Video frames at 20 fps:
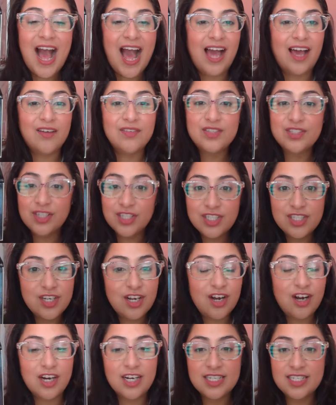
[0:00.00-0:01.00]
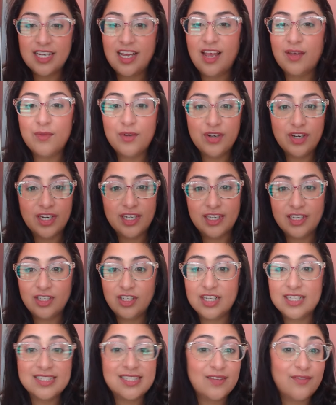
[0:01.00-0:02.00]
I have such a hard time creating
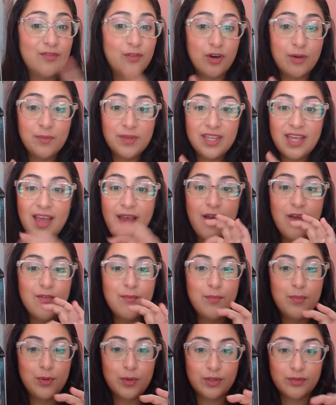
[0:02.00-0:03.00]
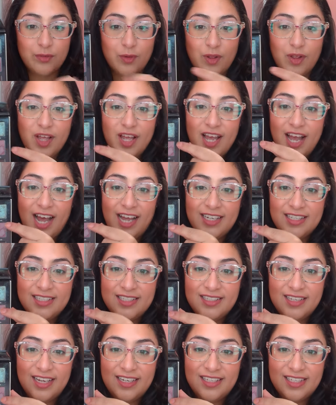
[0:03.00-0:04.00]
looks. The formula, beautiful. I
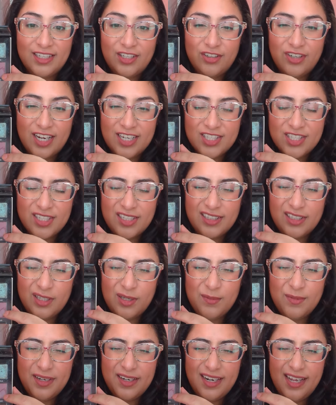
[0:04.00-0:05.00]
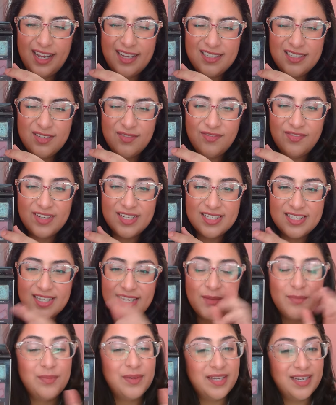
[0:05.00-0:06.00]
did crash it a little bit and had to fix
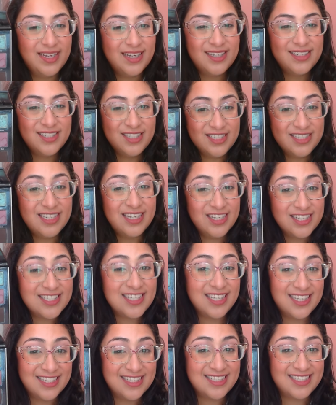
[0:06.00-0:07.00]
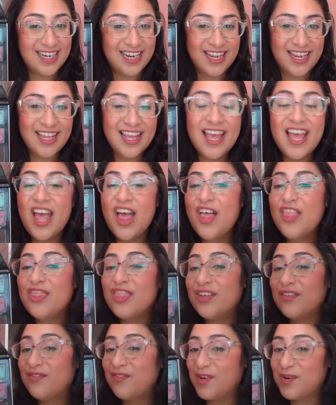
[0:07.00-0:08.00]
it, but it looks like it's staying.
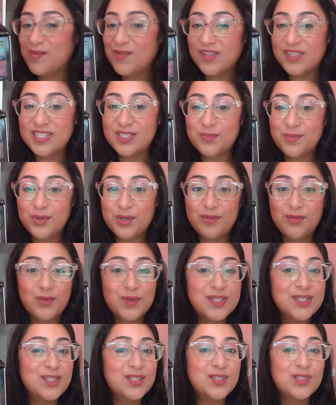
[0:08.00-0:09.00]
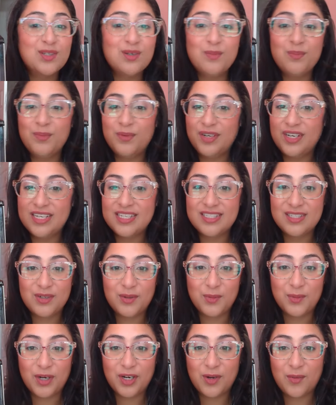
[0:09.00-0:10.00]
The formula is beautiful. It's super easy to
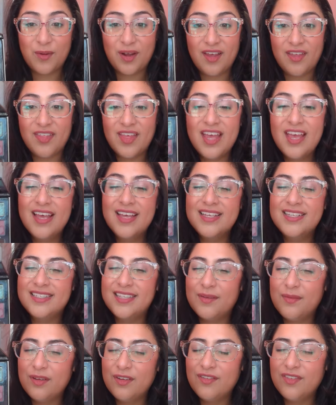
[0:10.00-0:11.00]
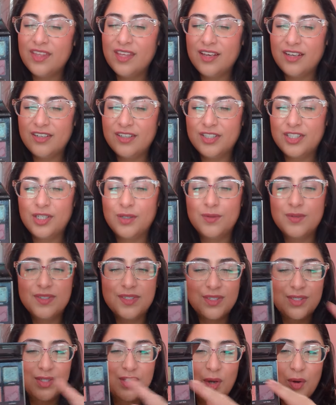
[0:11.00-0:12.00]
work with. Some of the undertones
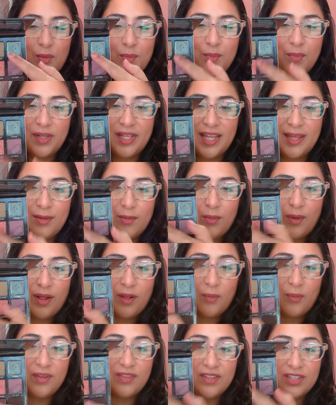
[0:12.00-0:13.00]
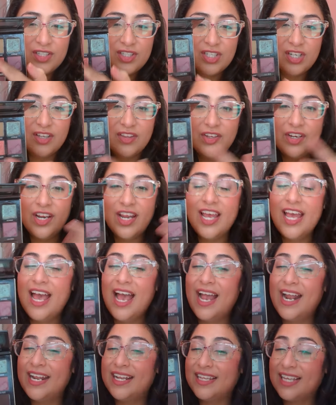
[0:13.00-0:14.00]
don't play well with each other,
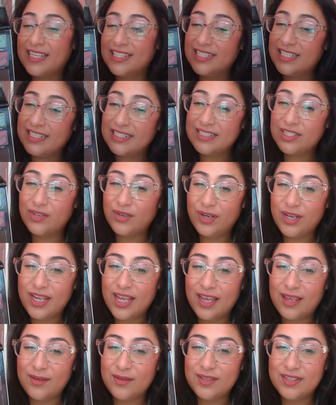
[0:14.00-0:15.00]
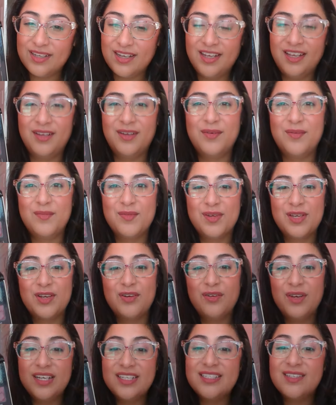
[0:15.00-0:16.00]
and that does create
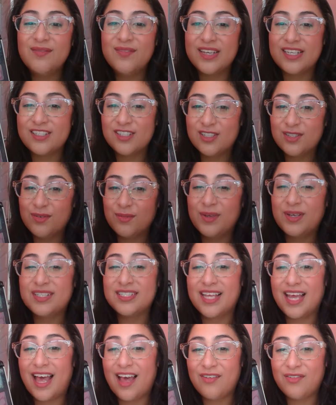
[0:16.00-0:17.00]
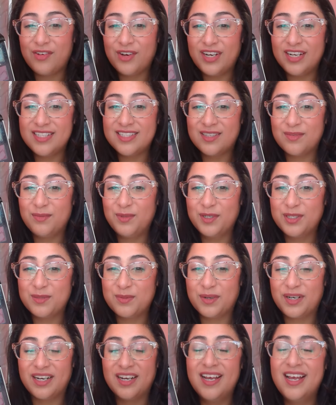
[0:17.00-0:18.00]
some issues for me, because I have created some looks
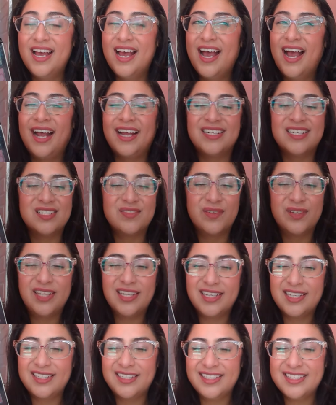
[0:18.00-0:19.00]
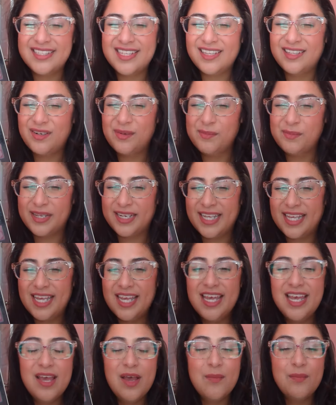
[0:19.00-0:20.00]
where I just feel like it looks a little muddy,
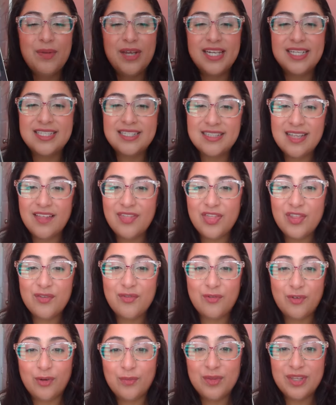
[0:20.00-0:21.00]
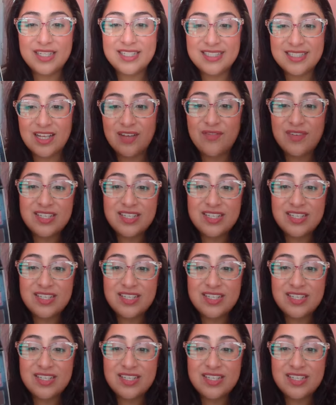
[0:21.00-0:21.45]
but it's not the formula itself.